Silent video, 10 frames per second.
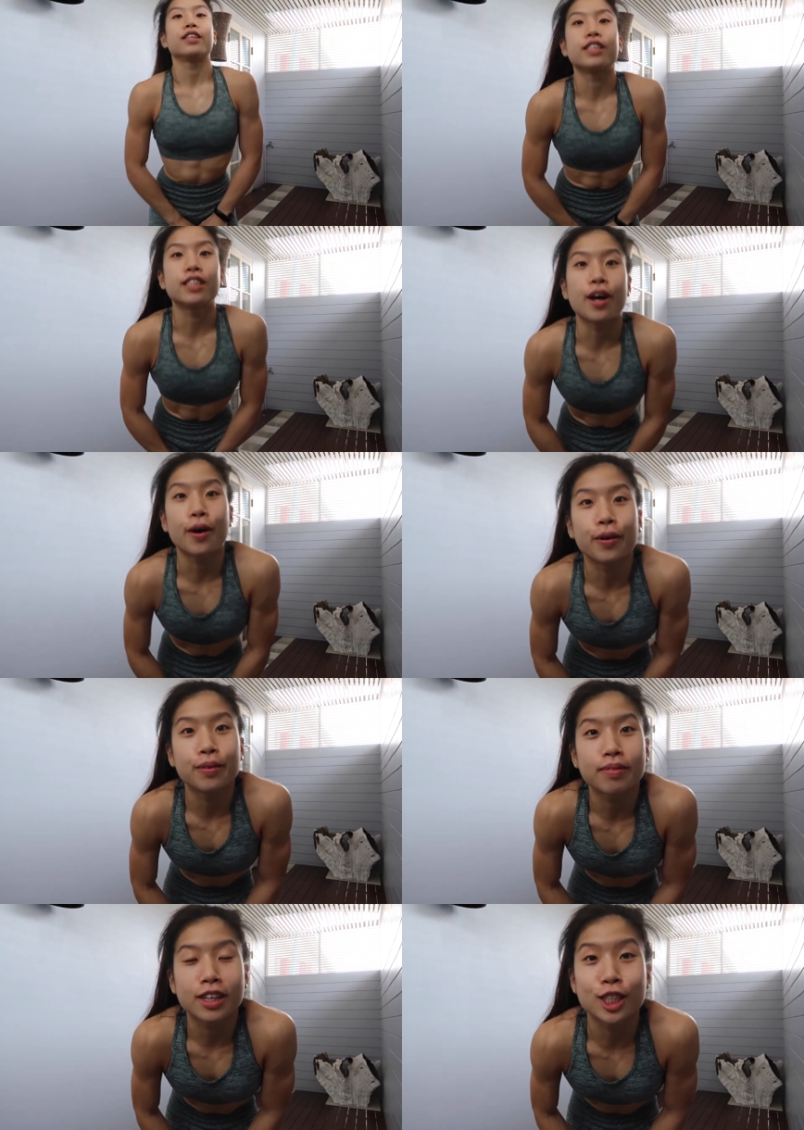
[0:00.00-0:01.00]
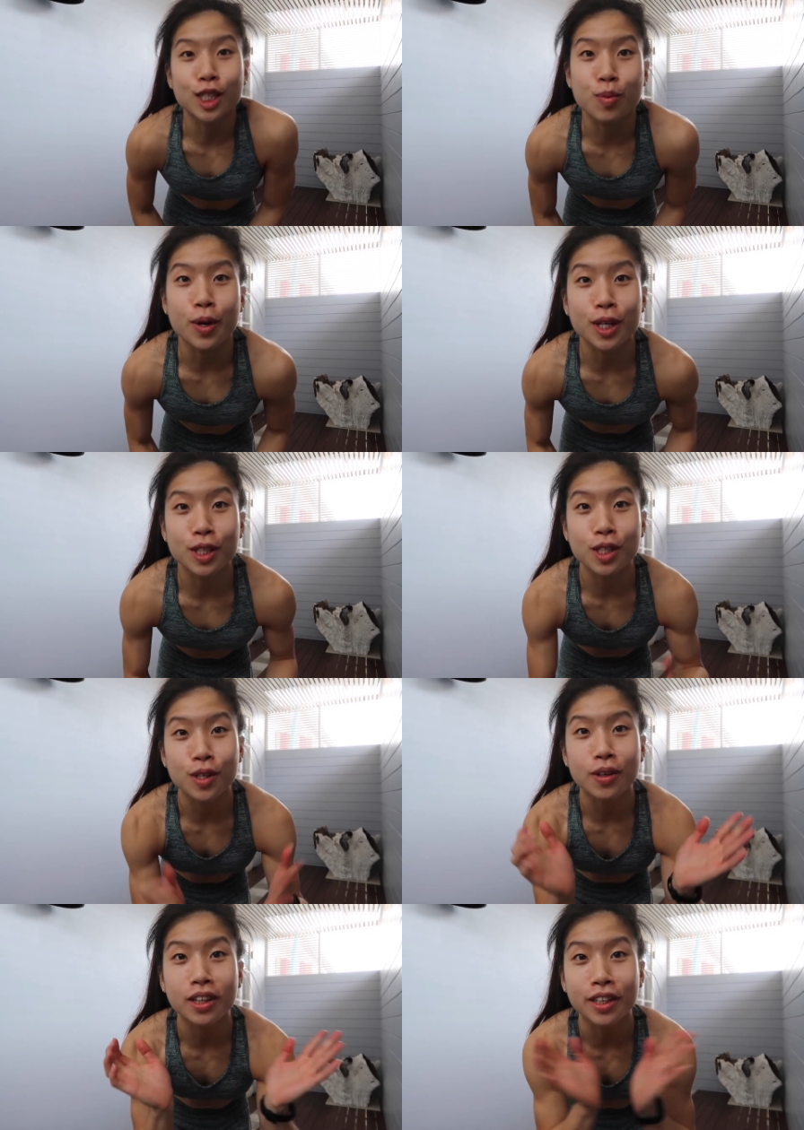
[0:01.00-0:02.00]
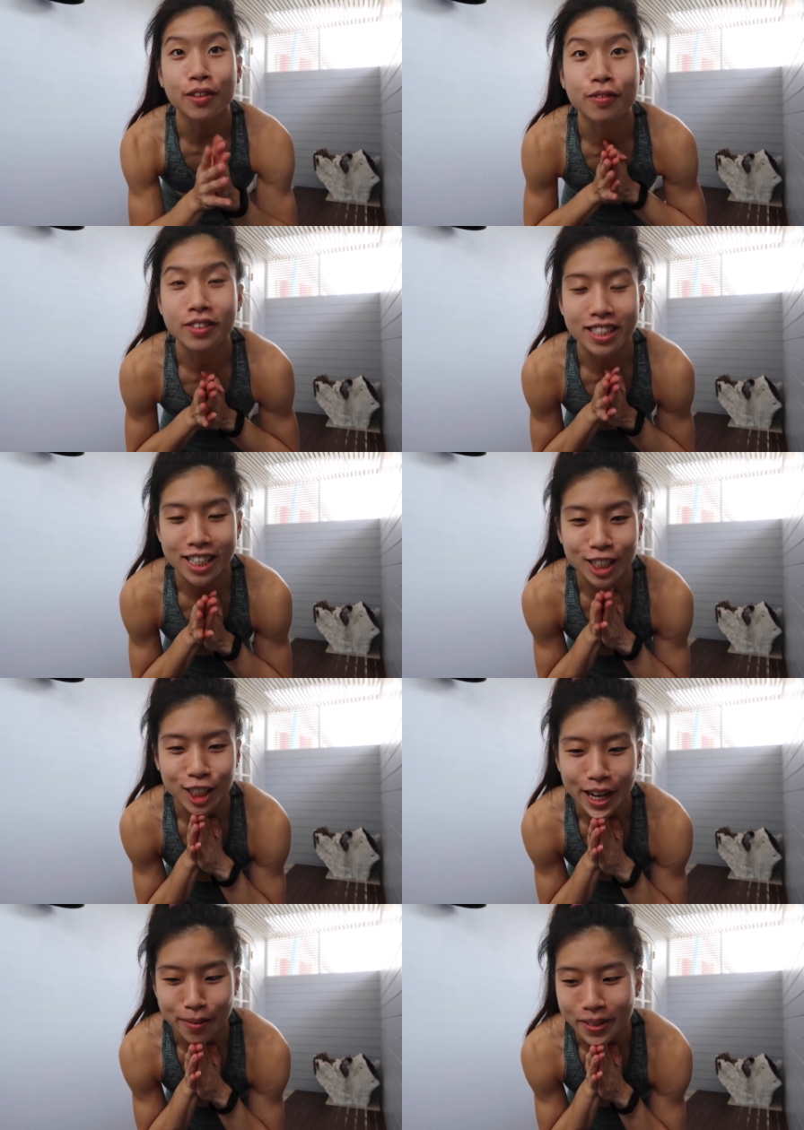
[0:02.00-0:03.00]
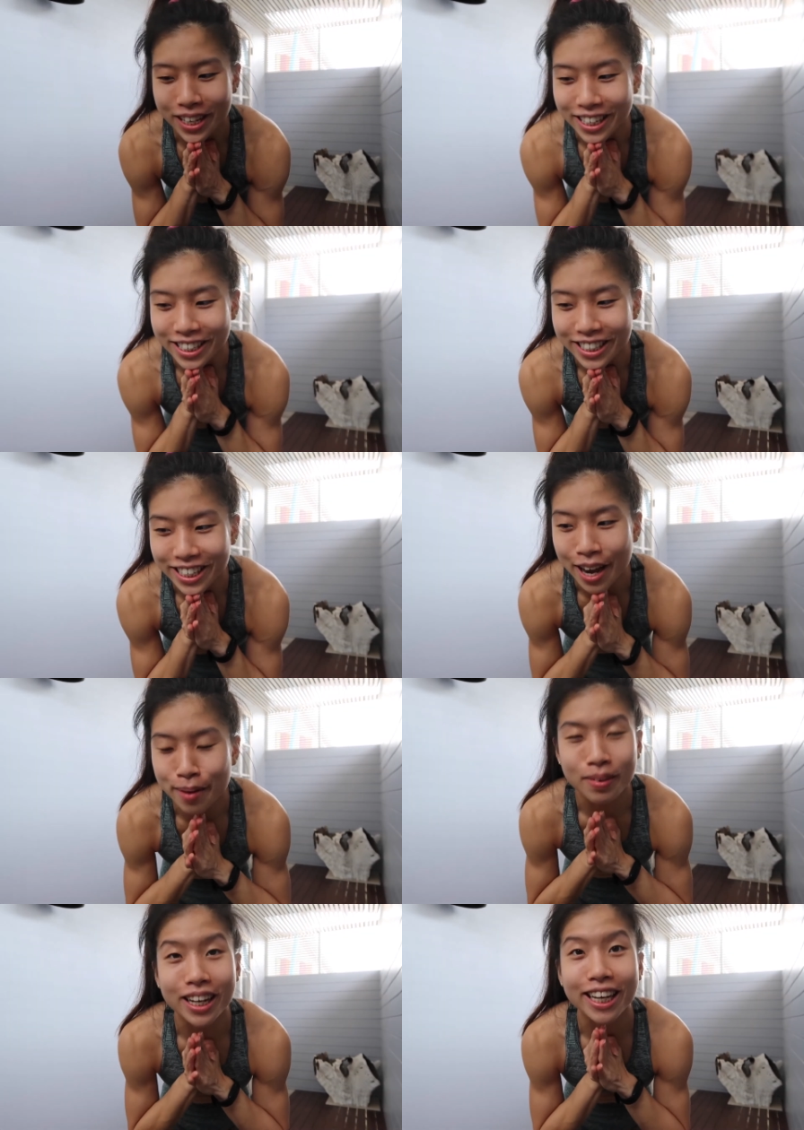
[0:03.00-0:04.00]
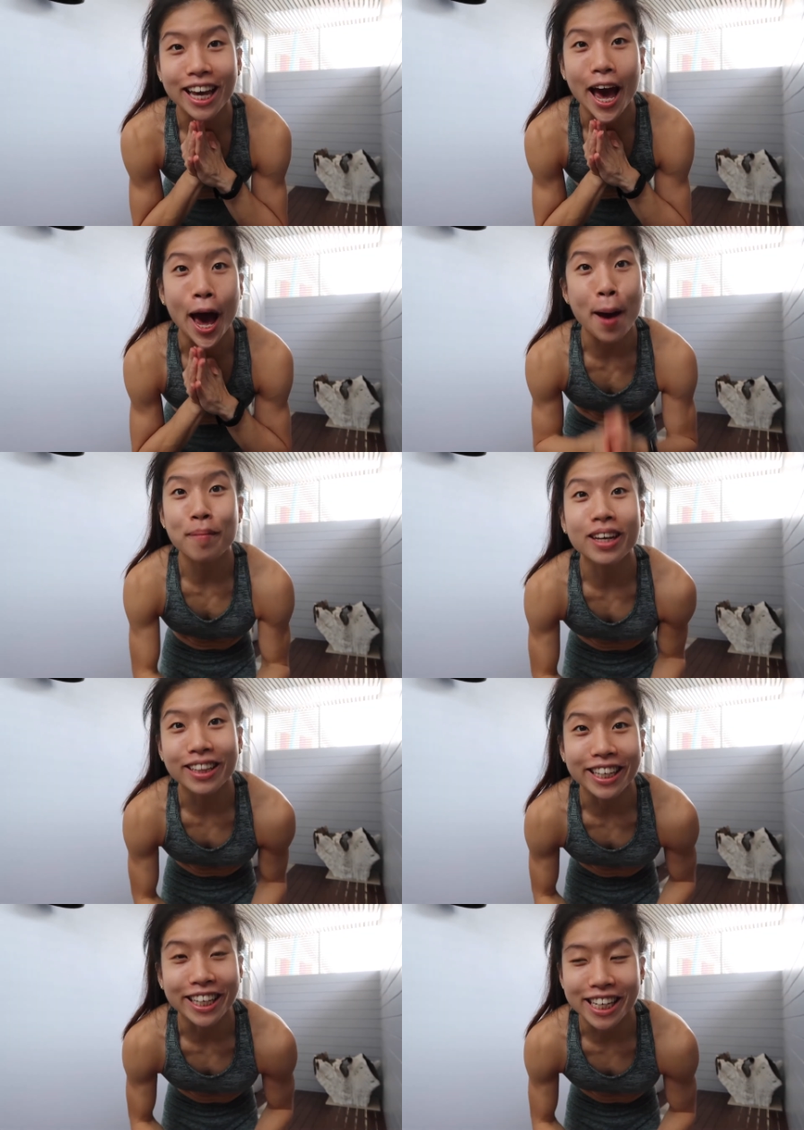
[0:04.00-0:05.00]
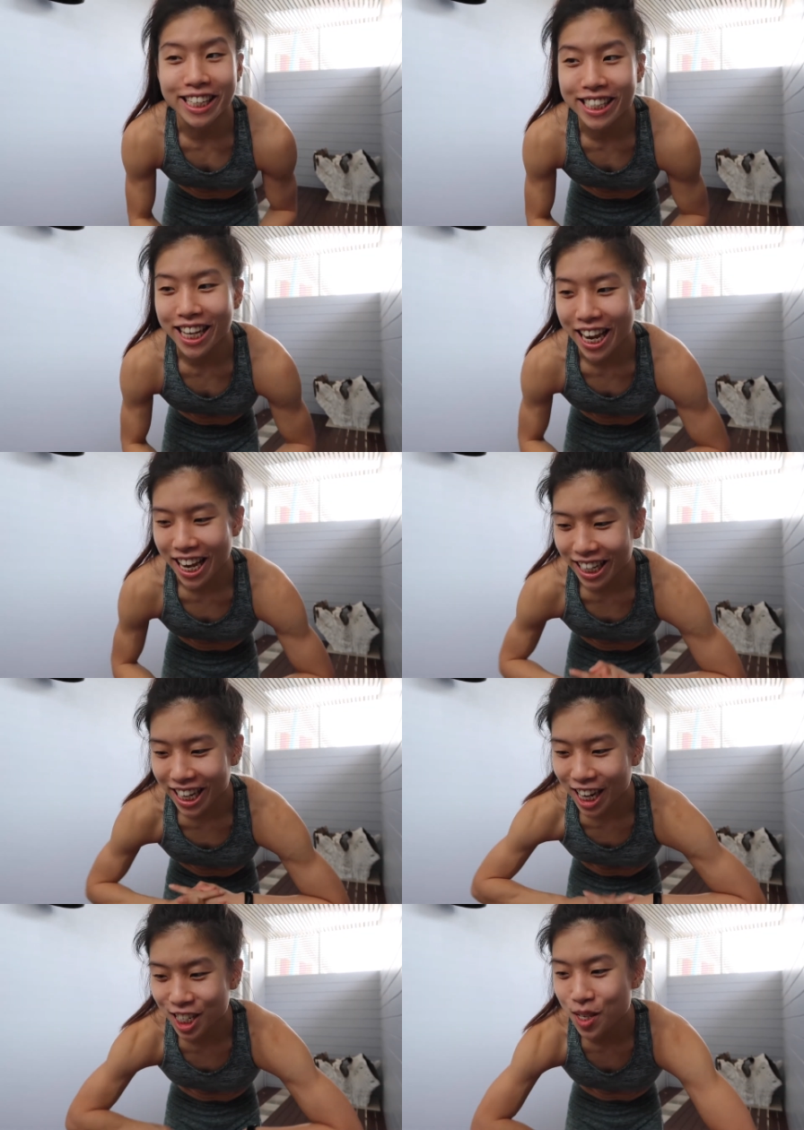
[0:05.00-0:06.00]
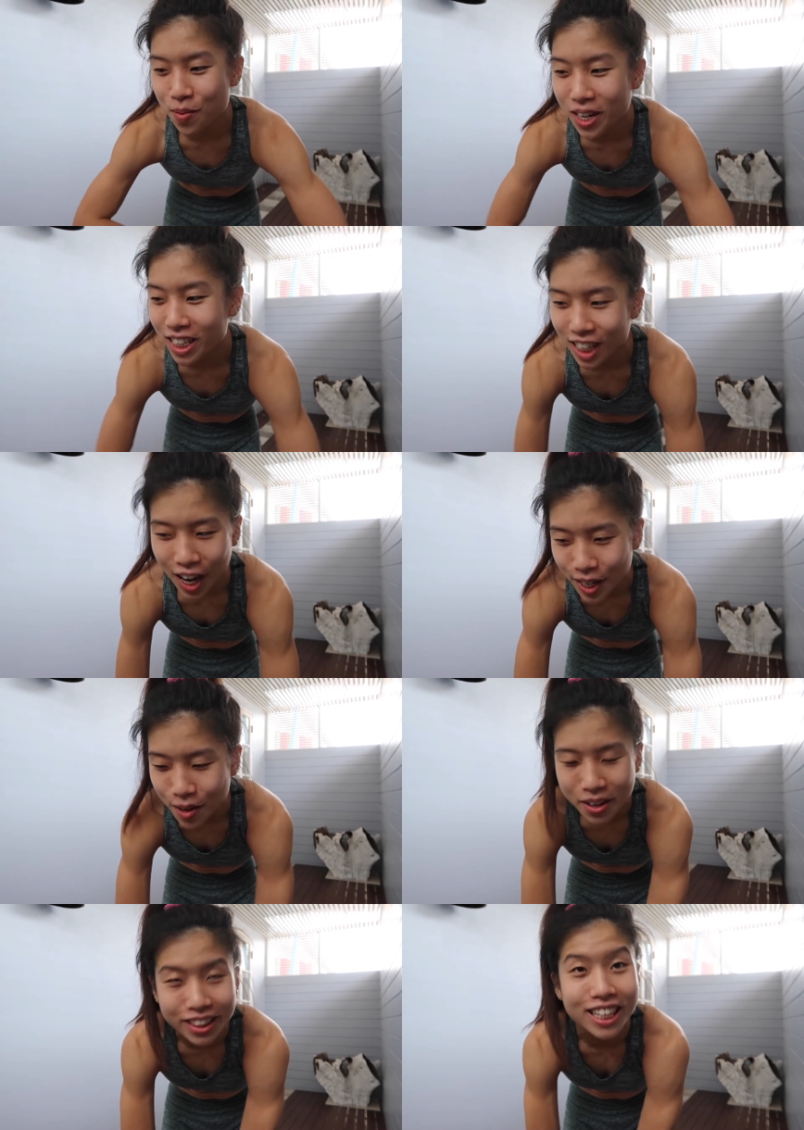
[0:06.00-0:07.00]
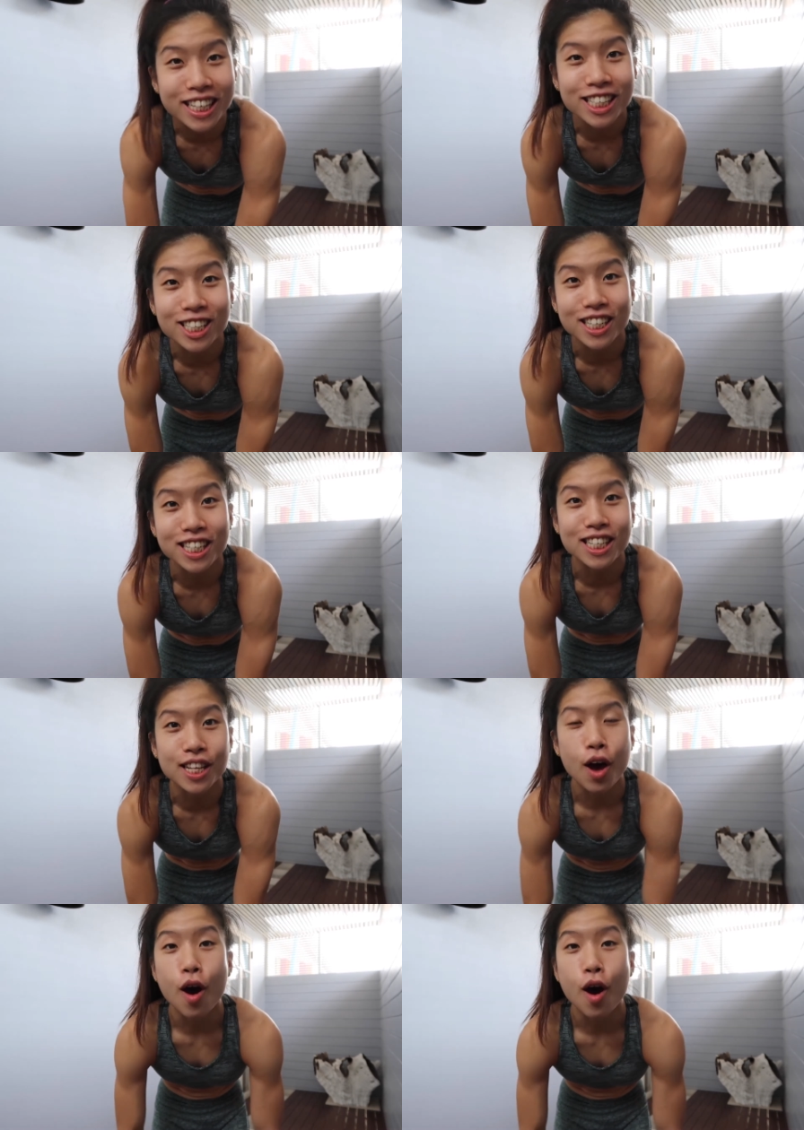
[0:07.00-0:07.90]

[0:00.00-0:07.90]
So just wanted to do a little physique check because I'm like at my leanest and I just want to document this just